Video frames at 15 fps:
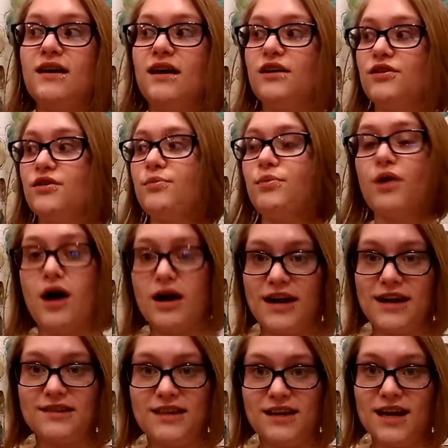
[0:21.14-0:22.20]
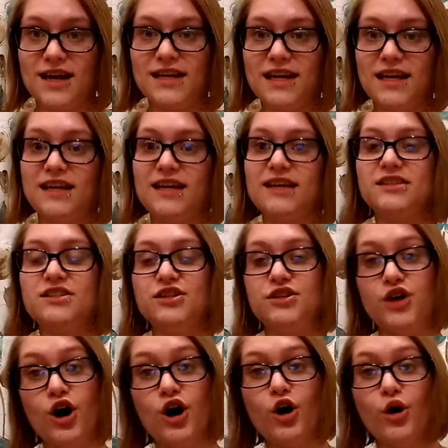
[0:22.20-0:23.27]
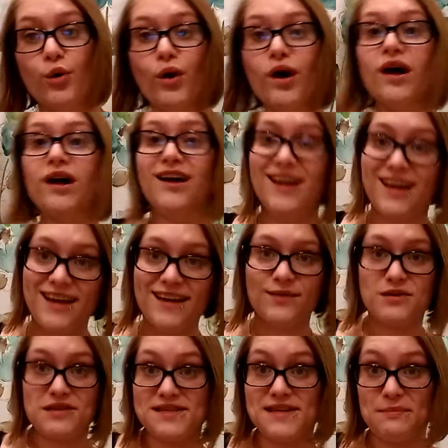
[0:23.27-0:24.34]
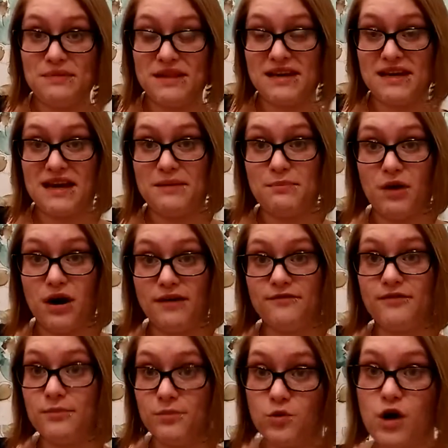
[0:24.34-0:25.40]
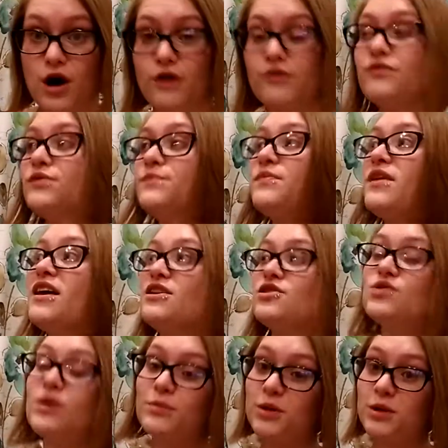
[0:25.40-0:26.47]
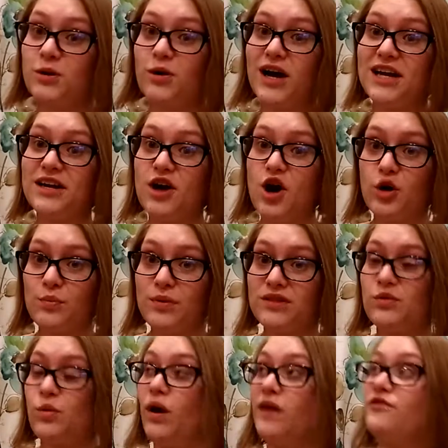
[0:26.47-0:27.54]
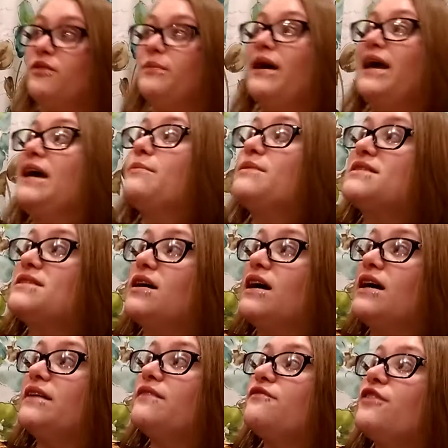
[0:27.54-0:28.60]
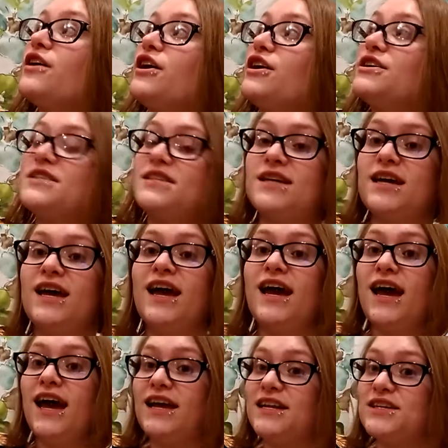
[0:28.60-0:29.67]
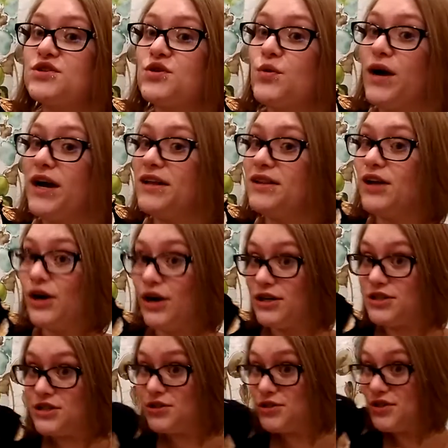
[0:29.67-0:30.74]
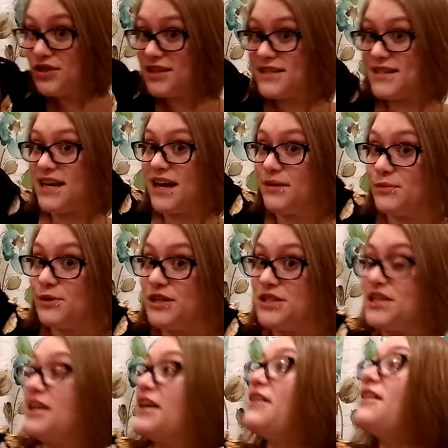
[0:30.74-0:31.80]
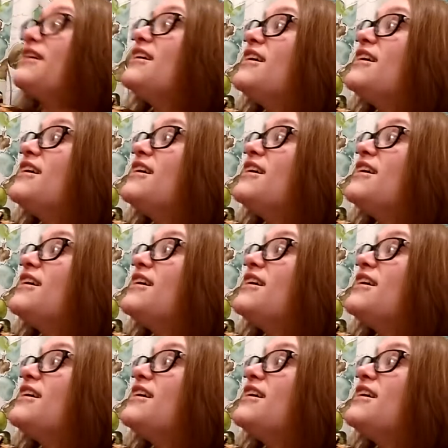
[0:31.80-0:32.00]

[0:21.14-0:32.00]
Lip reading: other product that I needed to go with something I bought from Grove. So I'm going to go ahead and open the one from Amazon first. And it's quite large. As you can see, I'm reaching